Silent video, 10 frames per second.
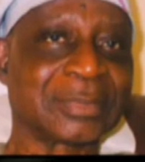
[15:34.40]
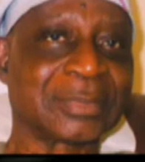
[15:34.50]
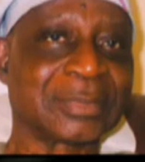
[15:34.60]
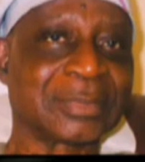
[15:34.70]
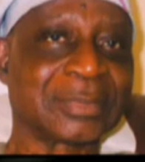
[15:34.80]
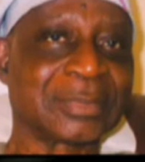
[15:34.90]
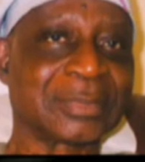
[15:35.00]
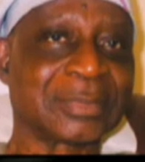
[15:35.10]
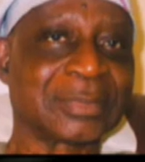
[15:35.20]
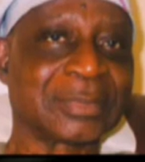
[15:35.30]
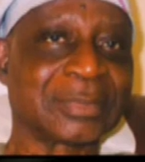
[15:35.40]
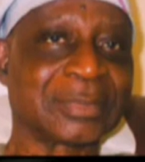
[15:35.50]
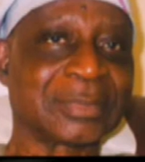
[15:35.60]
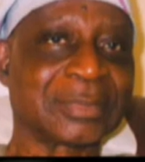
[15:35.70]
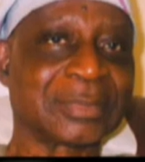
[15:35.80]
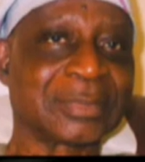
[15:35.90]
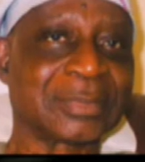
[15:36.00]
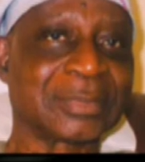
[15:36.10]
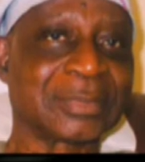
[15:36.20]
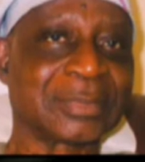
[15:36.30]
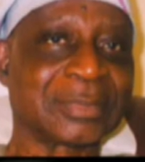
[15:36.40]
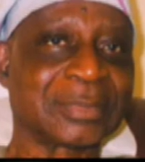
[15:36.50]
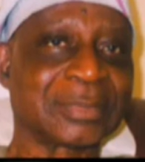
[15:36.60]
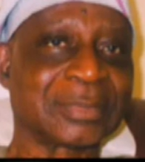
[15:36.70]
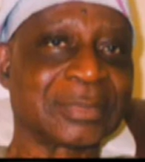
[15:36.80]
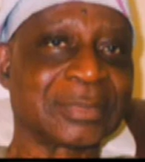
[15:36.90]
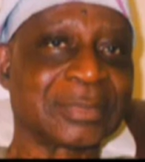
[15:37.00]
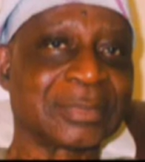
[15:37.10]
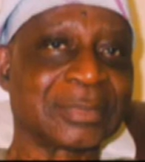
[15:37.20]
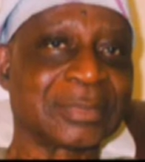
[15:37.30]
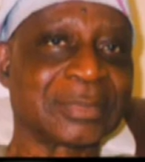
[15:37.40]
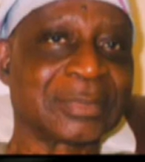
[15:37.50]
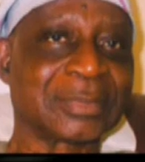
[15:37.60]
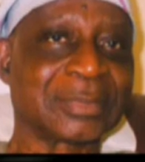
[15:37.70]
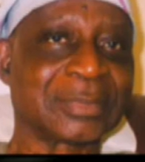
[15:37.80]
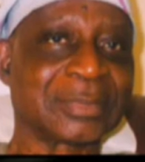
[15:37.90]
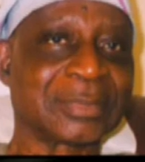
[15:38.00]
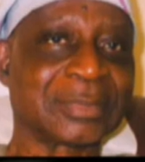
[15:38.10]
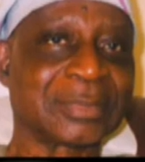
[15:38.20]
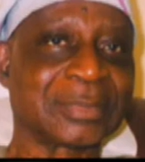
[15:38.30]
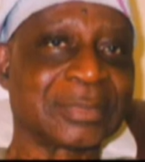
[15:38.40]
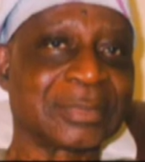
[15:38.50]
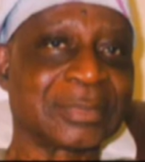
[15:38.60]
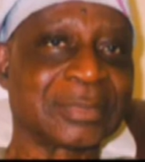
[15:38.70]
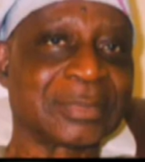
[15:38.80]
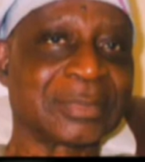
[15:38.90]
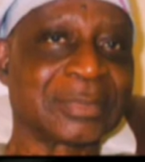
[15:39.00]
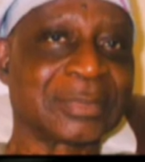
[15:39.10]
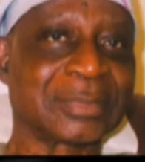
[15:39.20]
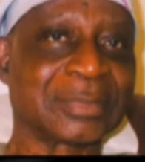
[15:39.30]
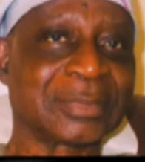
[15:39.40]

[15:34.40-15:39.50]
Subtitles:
The person shown says nothing.